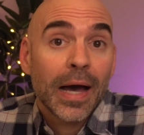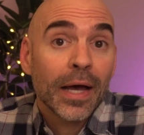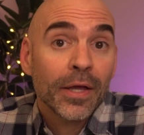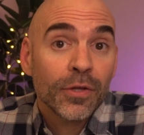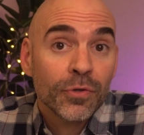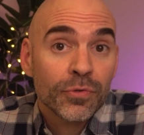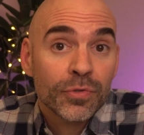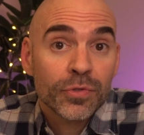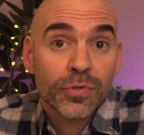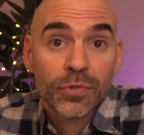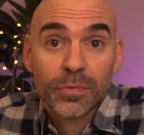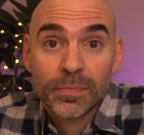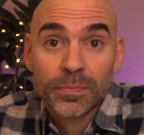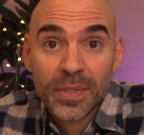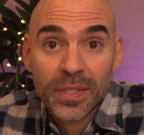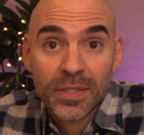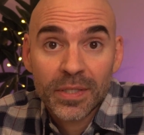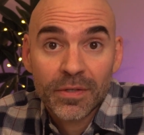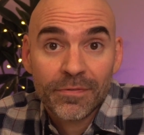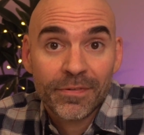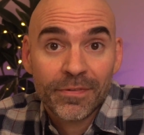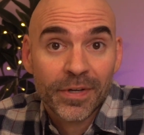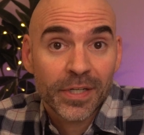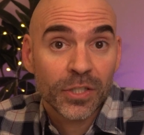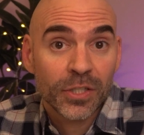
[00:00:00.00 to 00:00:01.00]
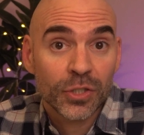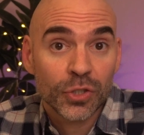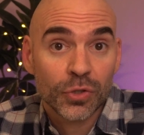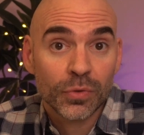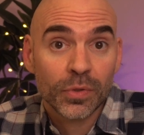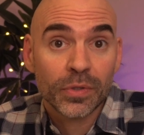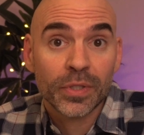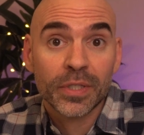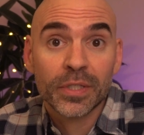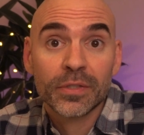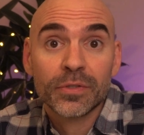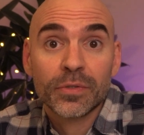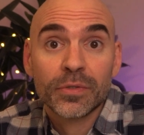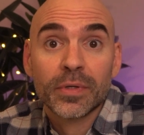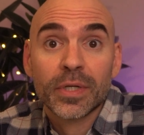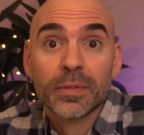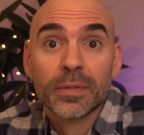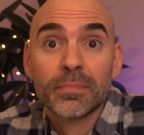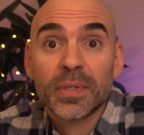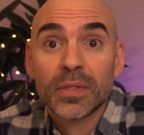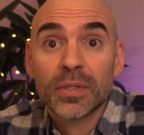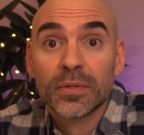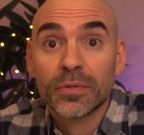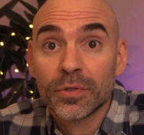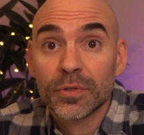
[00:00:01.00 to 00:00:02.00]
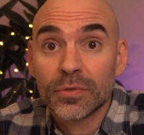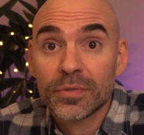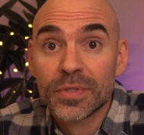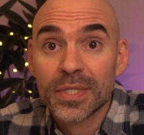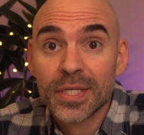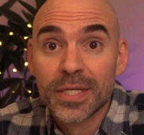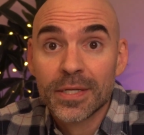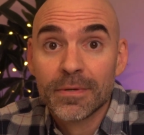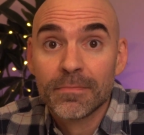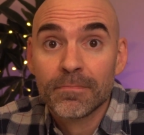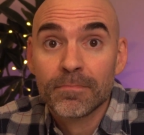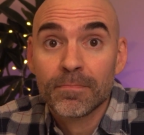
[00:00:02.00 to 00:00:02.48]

I used to be a financial auditor at PwC.